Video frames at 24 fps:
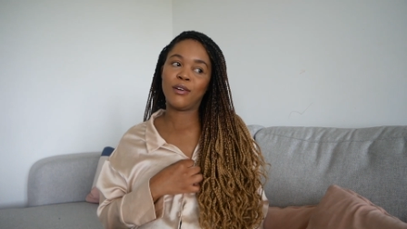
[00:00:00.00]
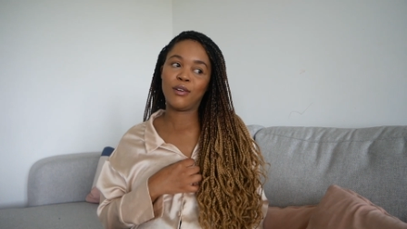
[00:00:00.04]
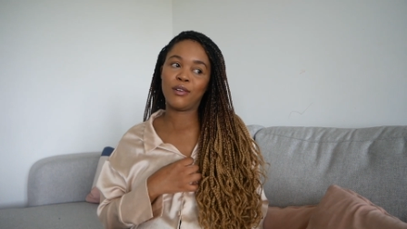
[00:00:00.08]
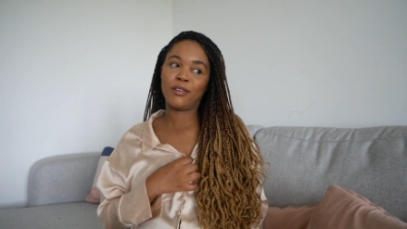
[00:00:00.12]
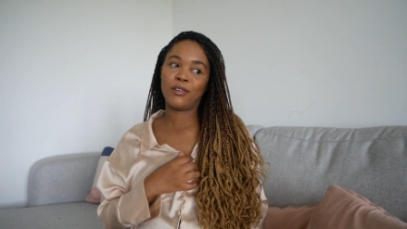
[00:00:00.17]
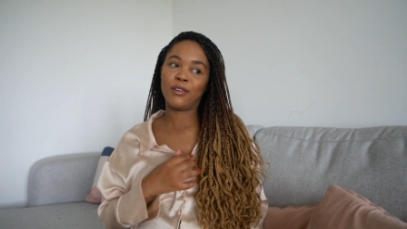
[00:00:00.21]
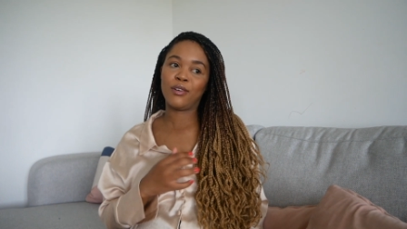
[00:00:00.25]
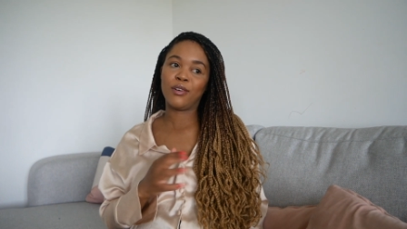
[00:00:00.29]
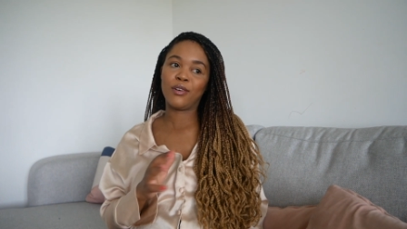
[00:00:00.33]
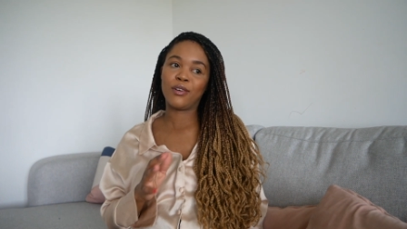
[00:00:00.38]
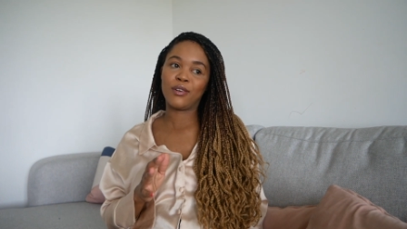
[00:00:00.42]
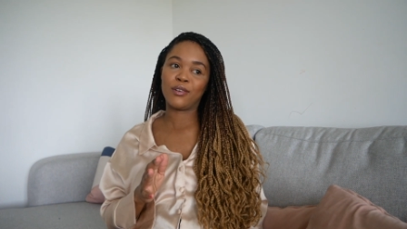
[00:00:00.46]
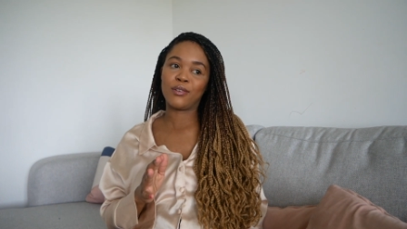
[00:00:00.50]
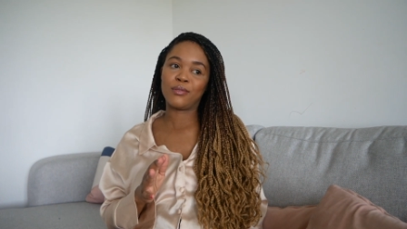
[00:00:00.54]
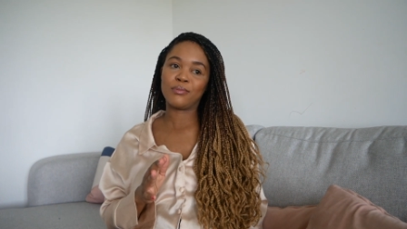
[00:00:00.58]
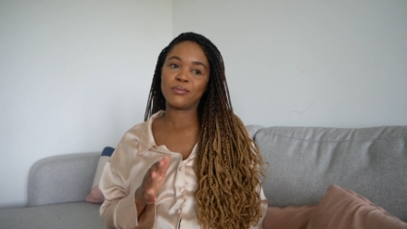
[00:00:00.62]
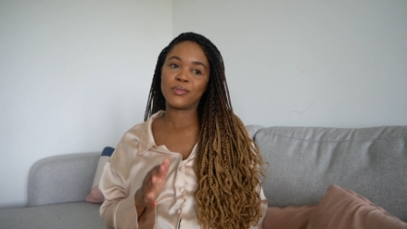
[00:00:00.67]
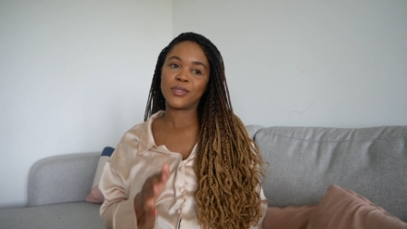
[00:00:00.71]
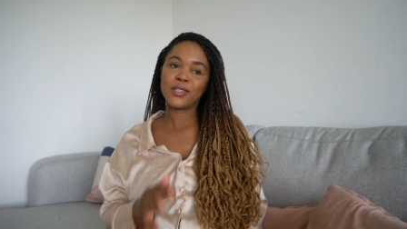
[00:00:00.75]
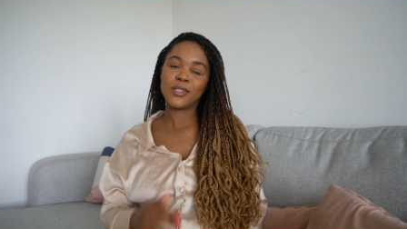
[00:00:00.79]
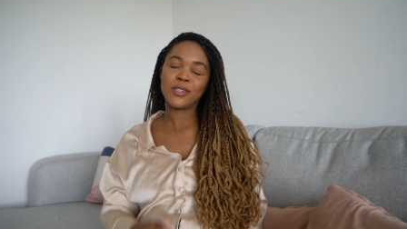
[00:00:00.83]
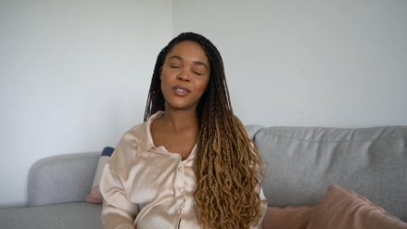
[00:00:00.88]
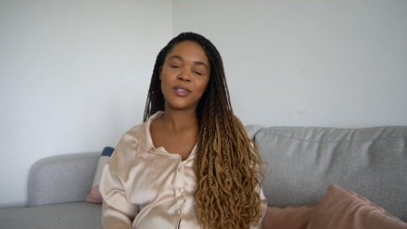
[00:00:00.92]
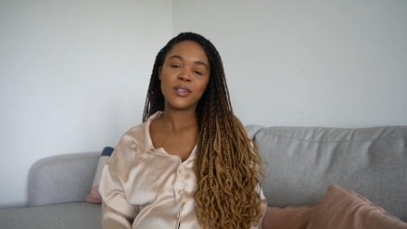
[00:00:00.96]

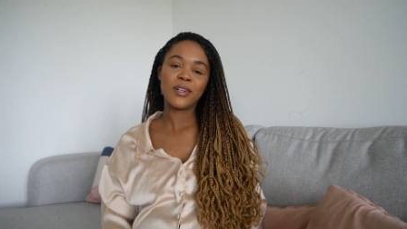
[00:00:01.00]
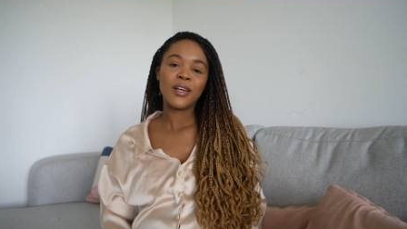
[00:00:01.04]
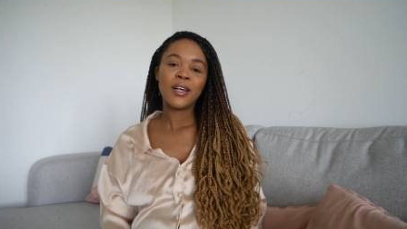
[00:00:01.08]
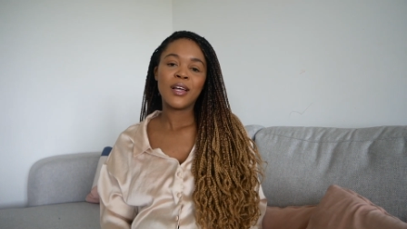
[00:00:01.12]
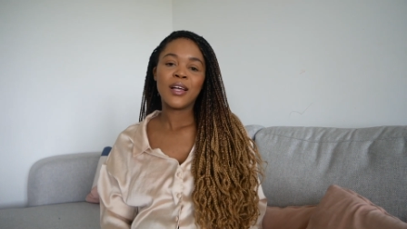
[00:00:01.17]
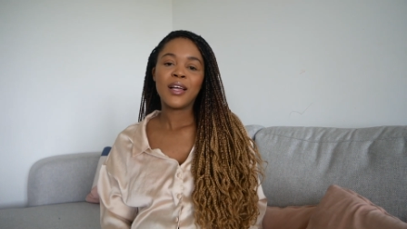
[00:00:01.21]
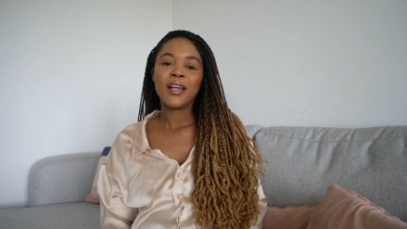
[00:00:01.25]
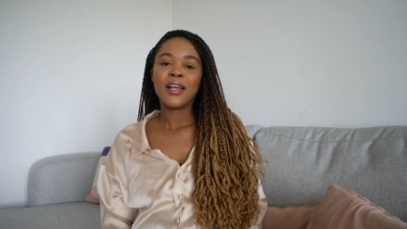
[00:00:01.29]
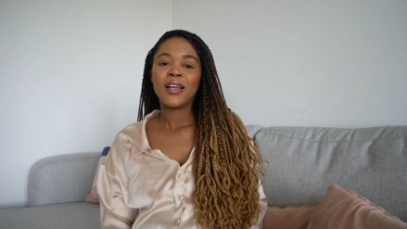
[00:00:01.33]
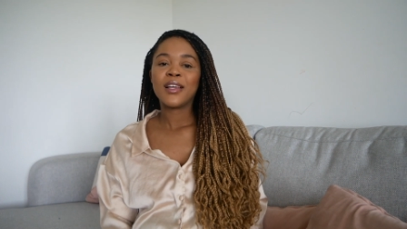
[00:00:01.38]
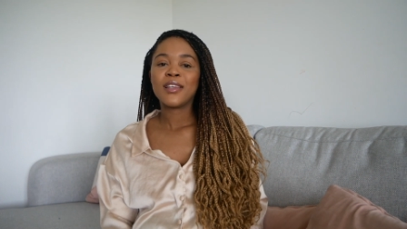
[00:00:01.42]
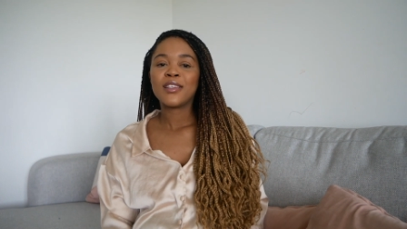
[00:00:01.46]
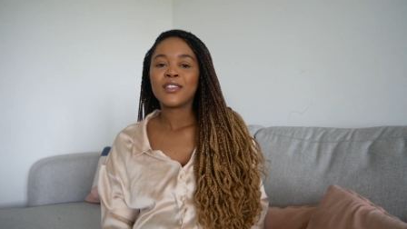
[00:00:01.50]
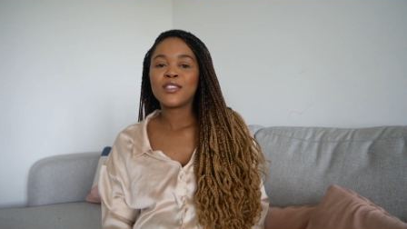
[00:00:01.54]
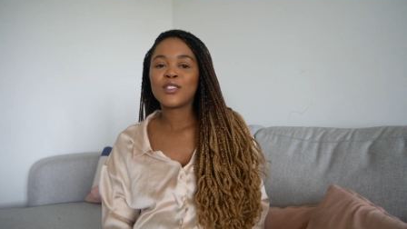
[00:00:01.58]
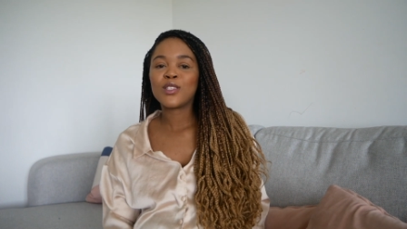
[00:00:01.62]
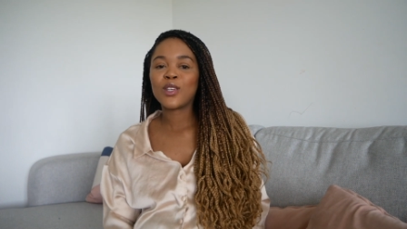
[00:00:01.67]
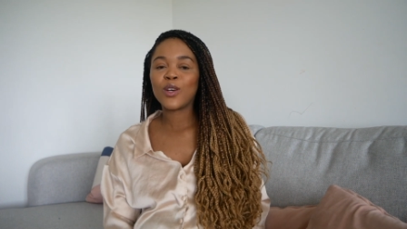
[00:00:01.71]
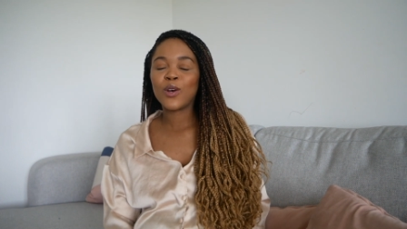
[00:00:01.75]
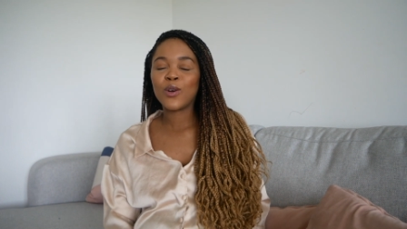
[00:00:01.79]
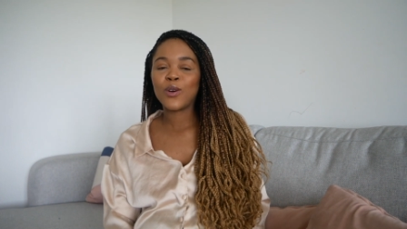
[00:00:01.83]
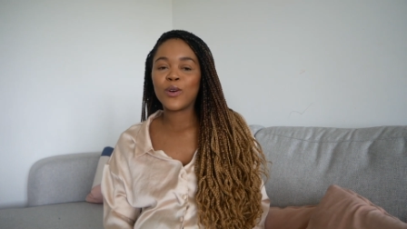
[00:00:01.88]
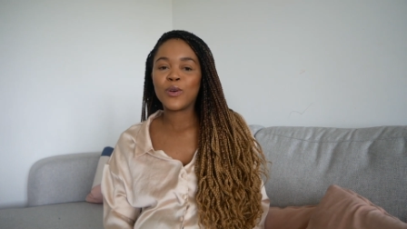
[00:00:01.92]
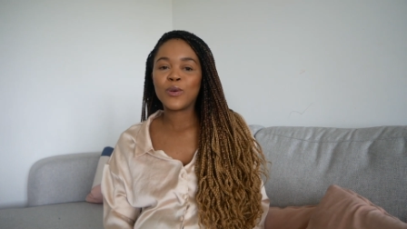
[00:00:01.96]
alarmed.
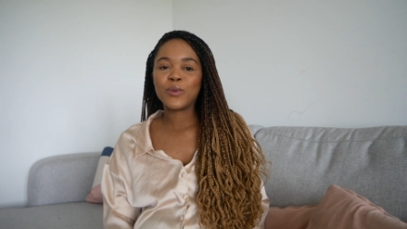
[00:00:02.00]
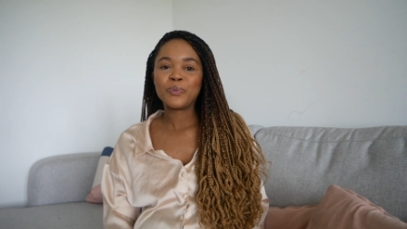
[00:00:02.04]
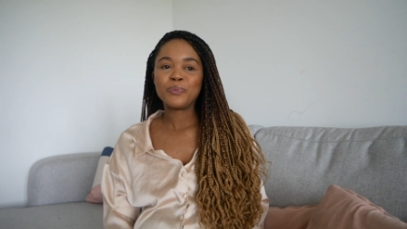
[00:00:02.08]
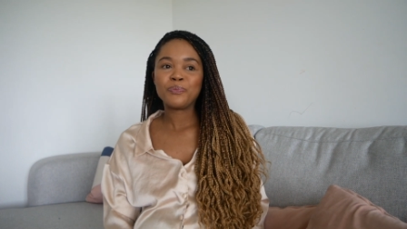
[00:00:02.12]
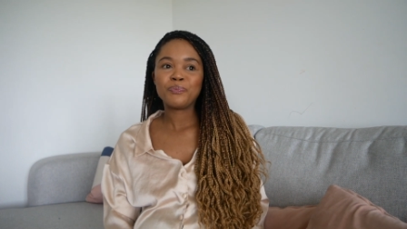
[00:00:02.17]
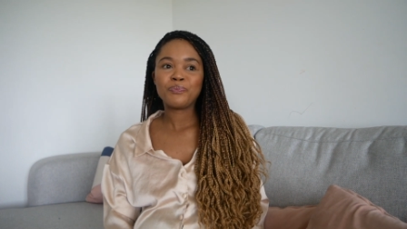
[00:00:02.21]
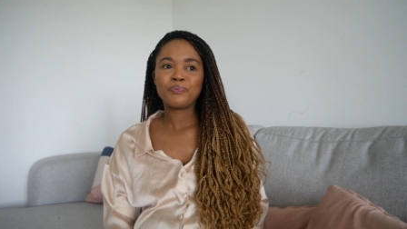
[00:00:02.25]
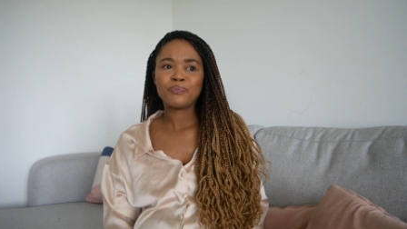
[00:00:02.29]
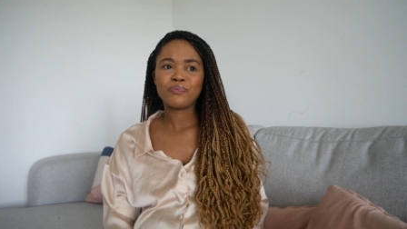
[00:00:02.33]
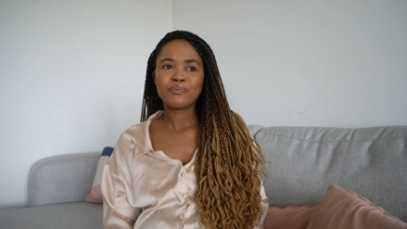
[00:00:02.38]
So